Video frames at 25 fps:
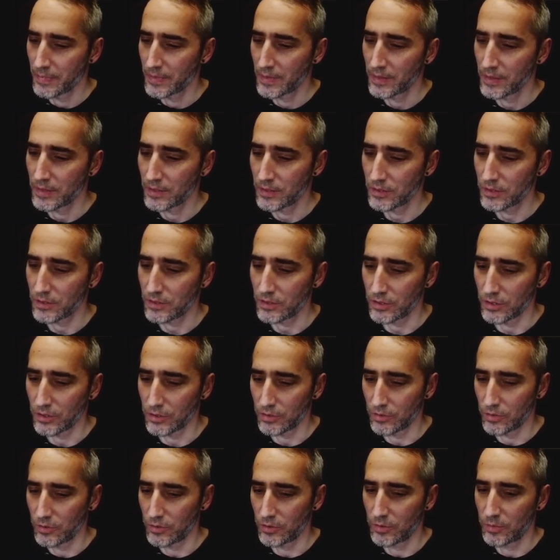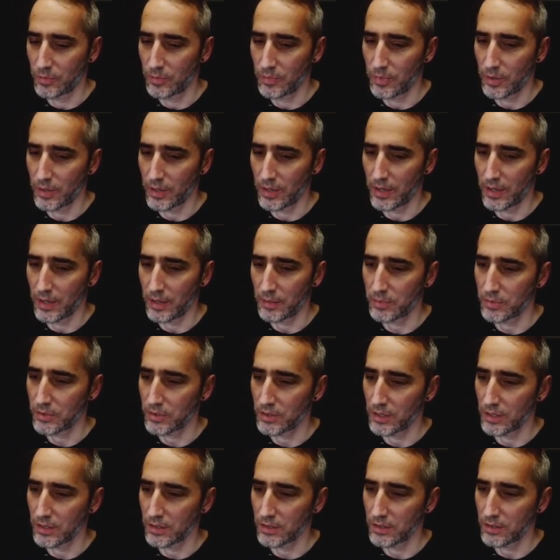So perhaps
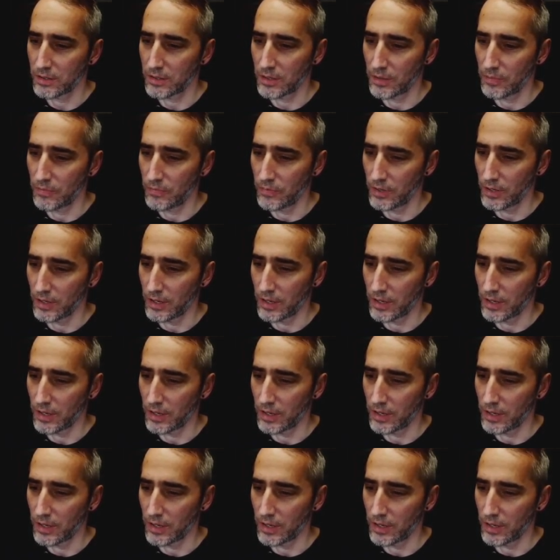that's something